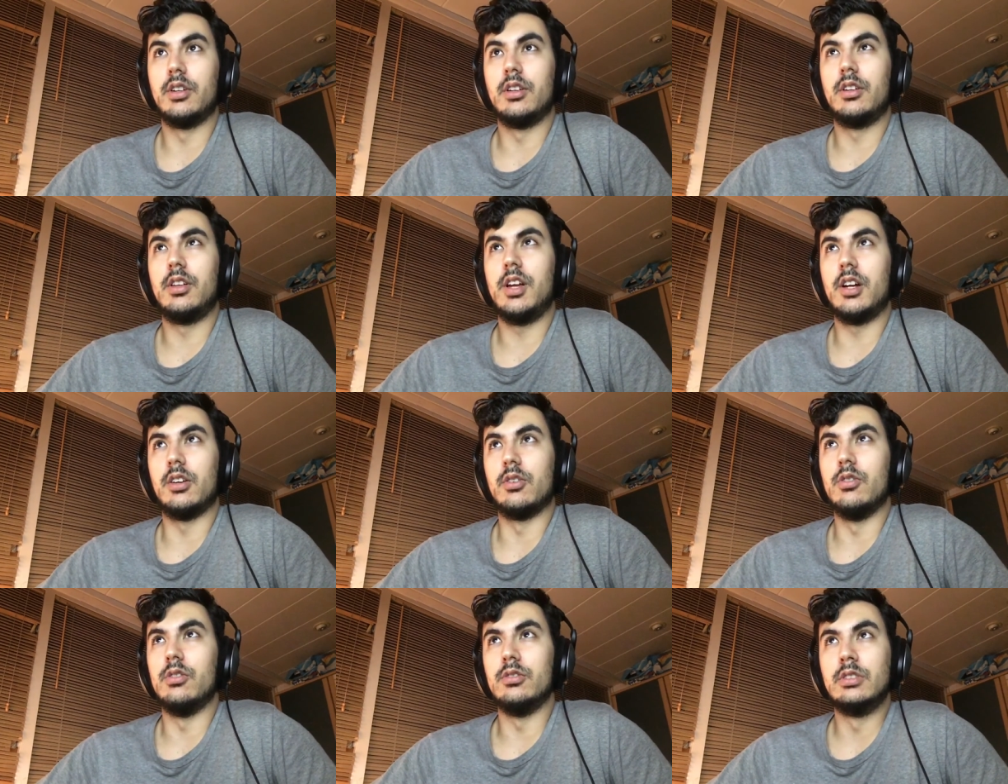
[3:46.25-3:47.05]
clear
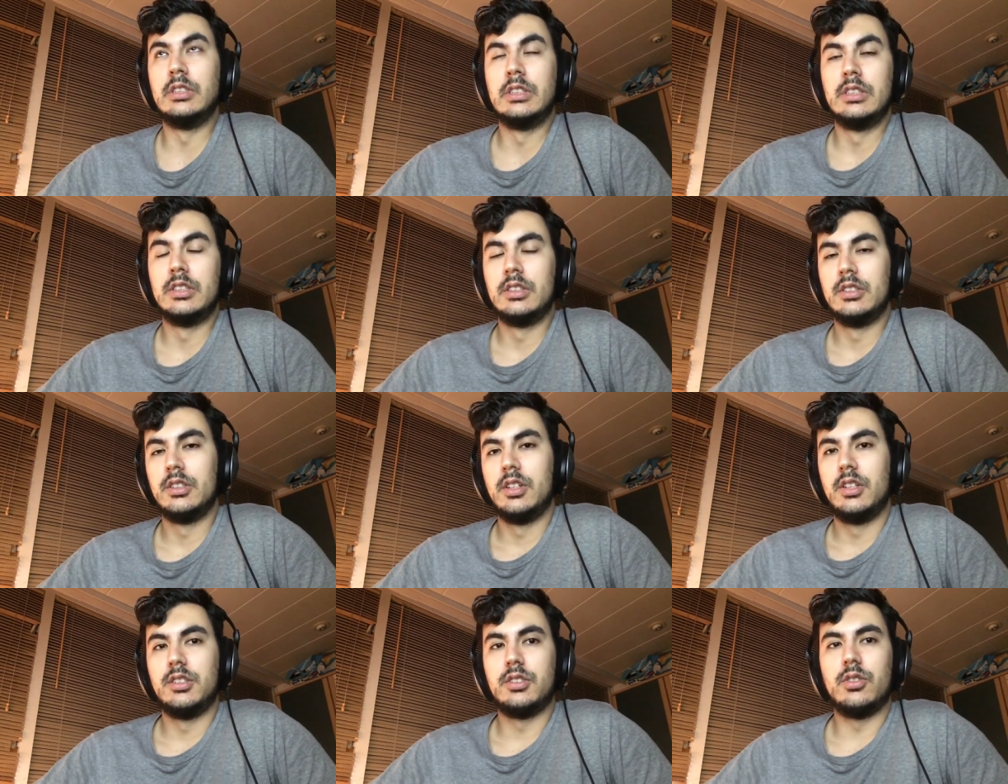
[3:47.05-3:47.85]
goal,
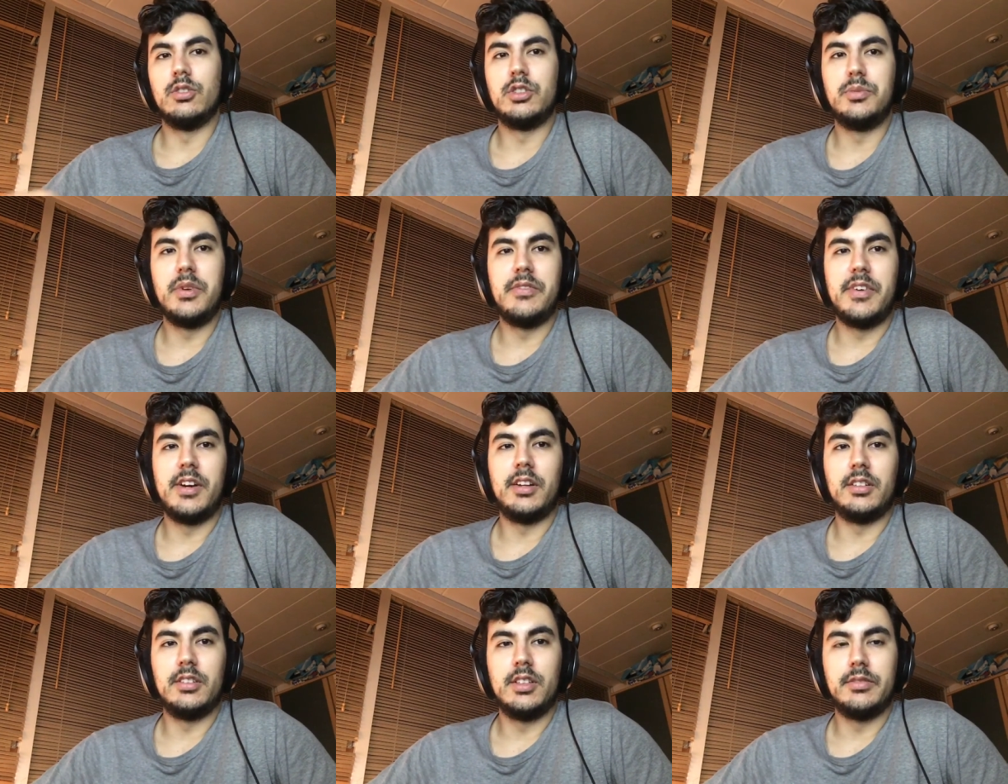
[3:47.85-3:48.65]
it's going to be
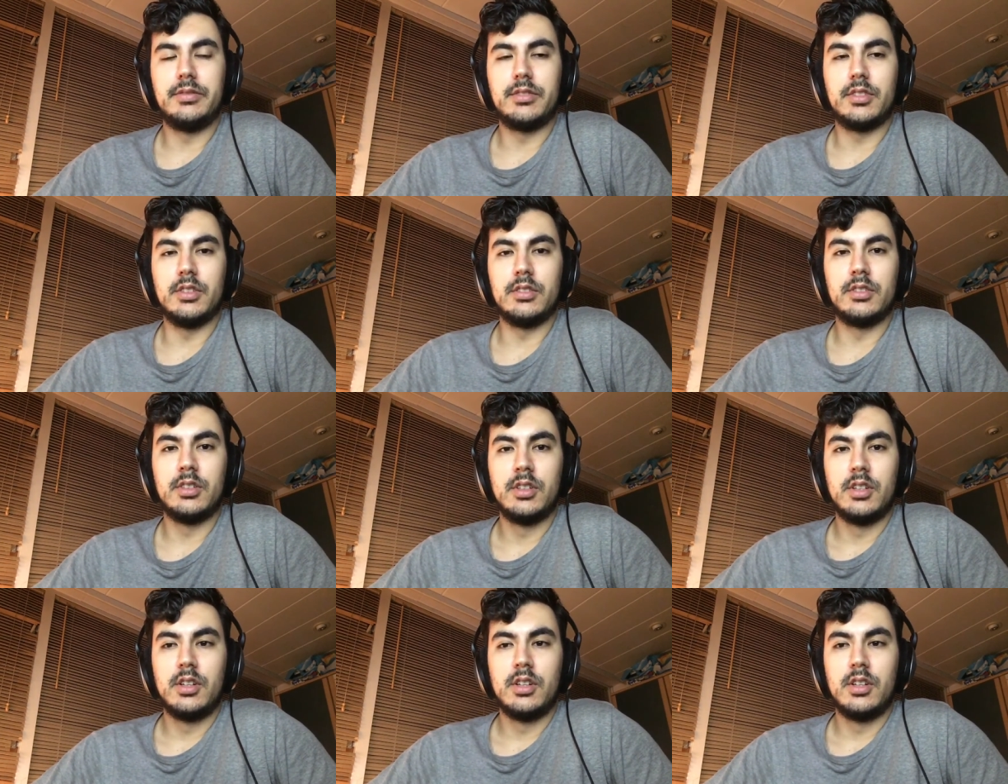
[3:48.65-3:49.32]
very difficult